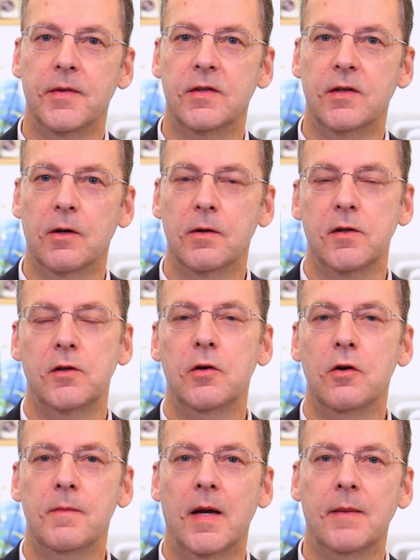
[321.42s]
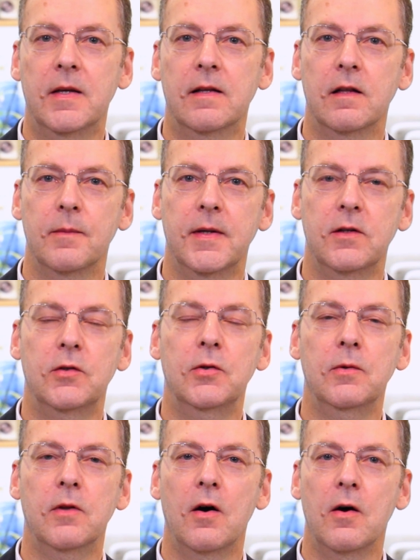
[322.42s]
0 to 2, maybe a little bit
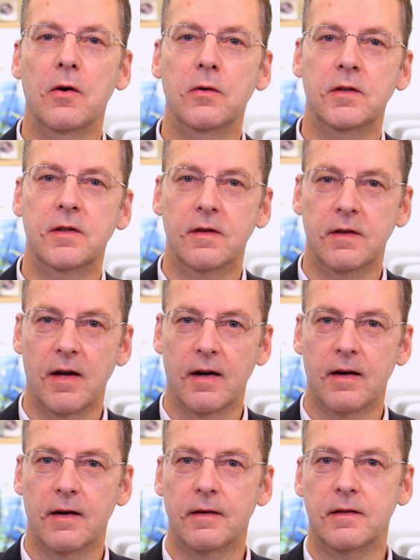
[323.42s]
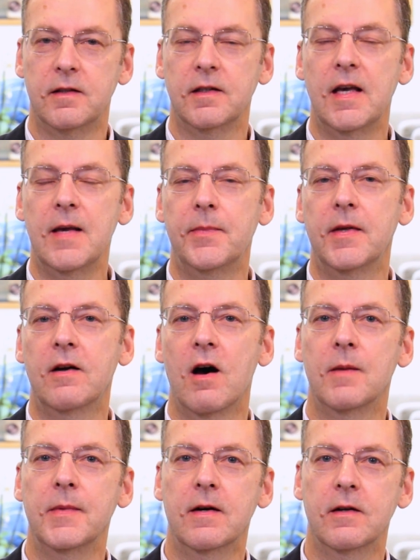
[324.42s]
too low to keep the
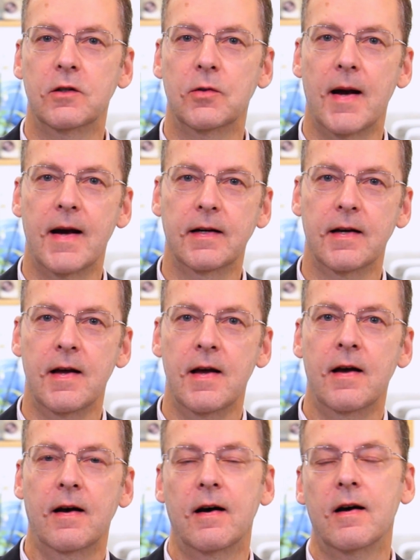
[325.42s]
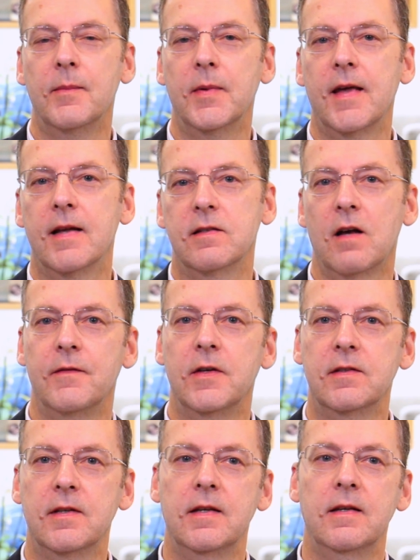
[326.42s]
economy on track, but that's
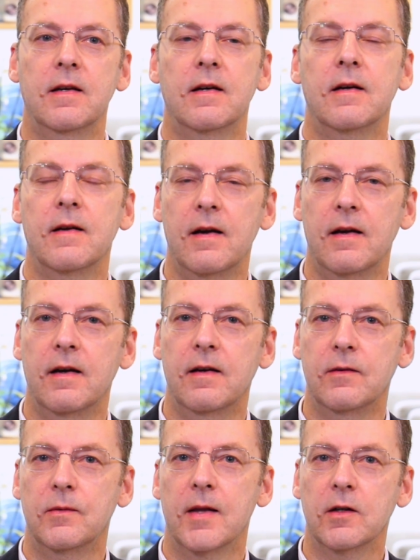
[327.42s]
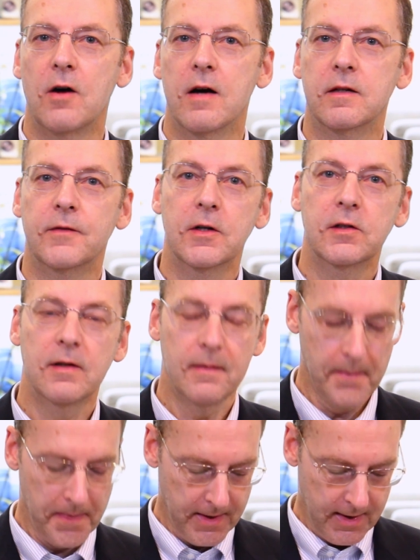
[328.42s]
obviously rather
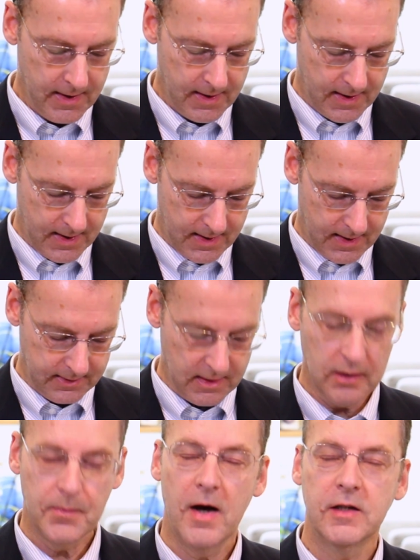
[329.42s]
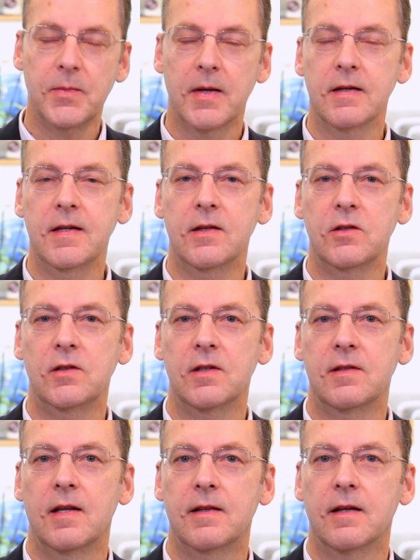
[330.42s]
controversial. Another possibility is
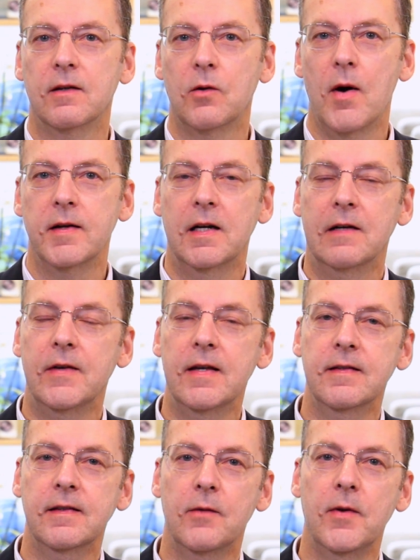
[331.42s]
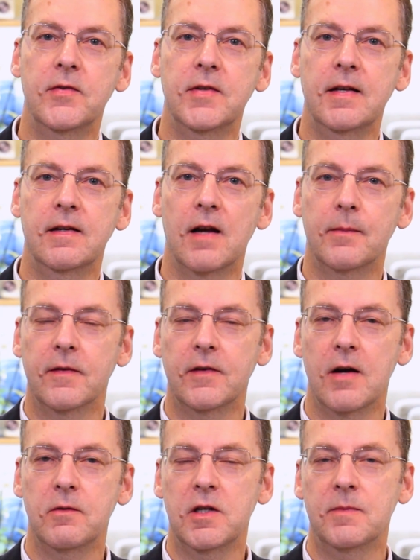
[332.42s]
just that the quantitative easing that we've seen in a number of
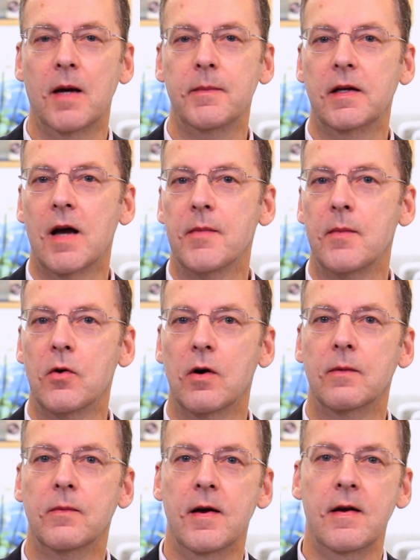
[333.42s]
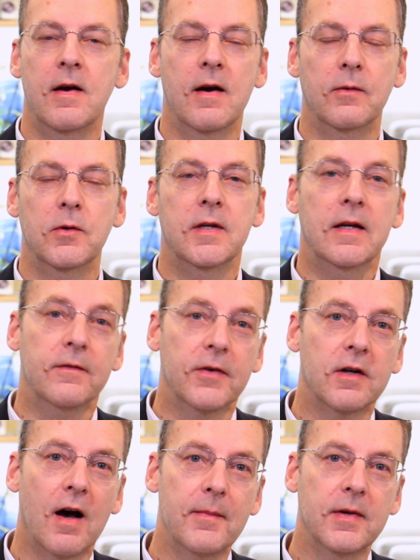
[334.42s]
countries might become a routine
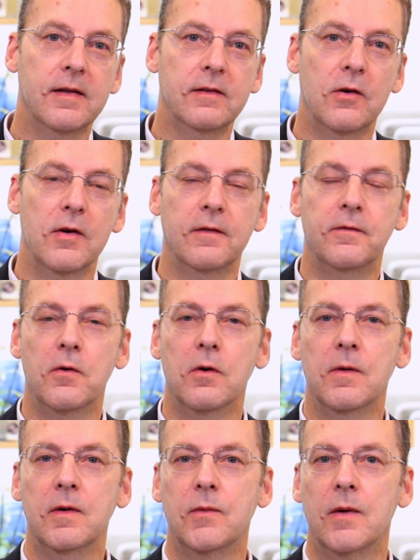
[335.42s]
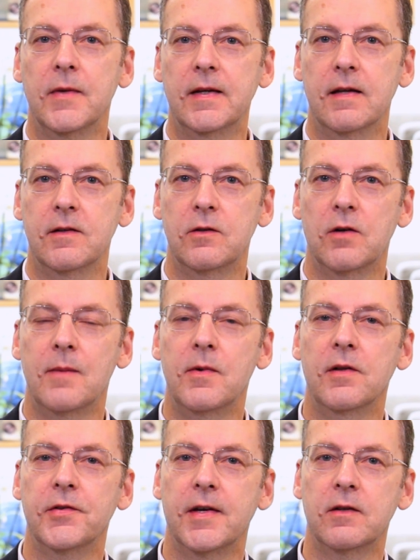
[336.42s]
phenomenon going forward when we get into
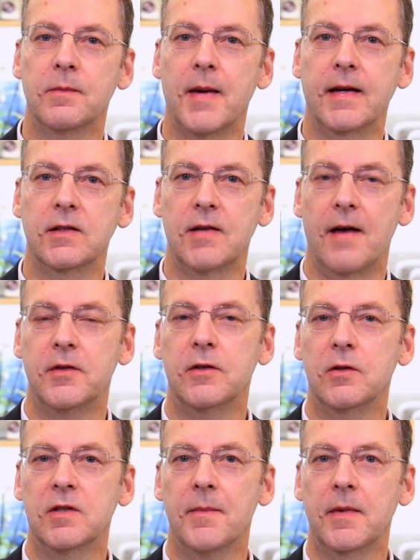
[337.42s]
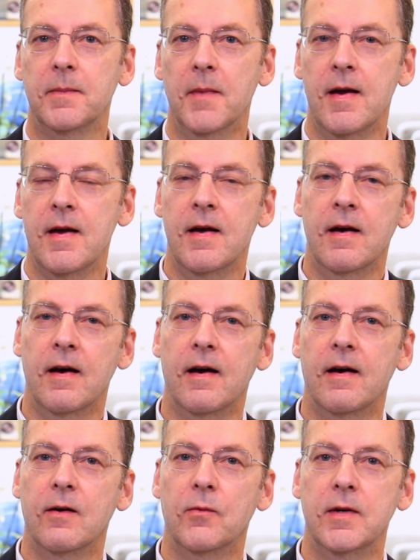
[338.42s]
trouble. Central banks have to do something
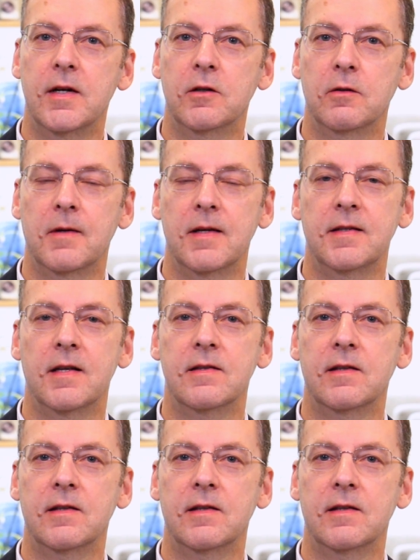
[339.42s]
when interest rates hit